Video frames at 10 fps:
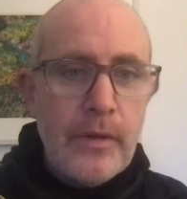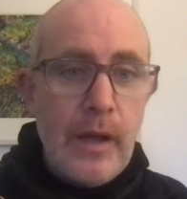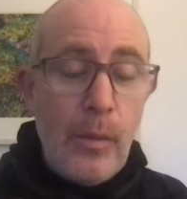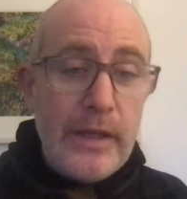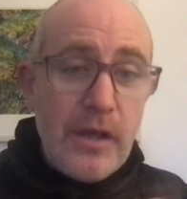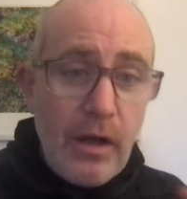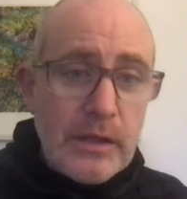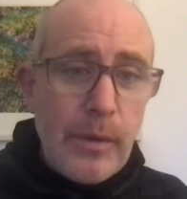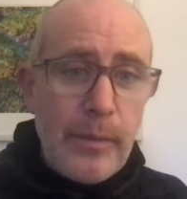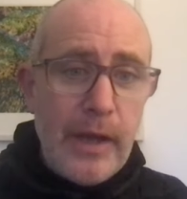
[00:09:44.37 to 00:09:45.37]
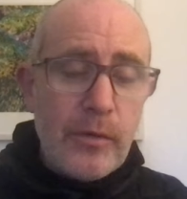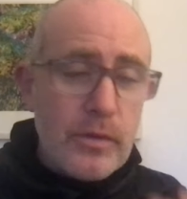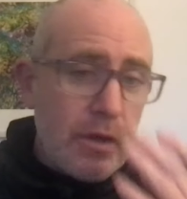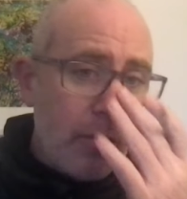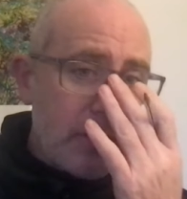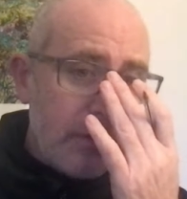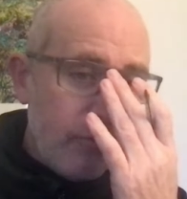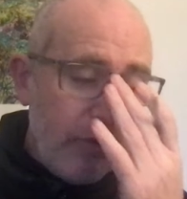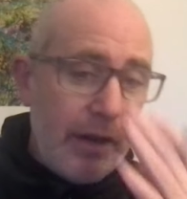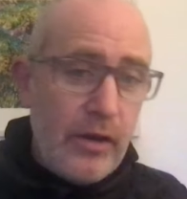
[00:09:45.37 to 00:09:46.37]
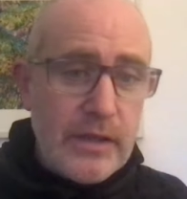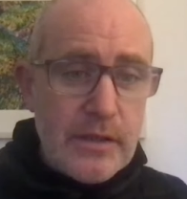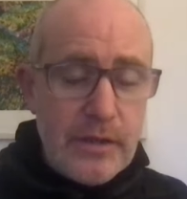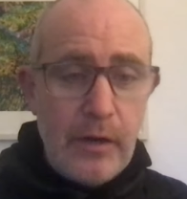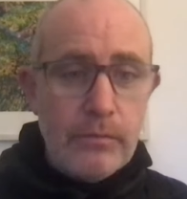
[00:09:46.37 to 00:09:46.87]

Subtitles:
And when he's haunted by Banquo's ghost and realizes,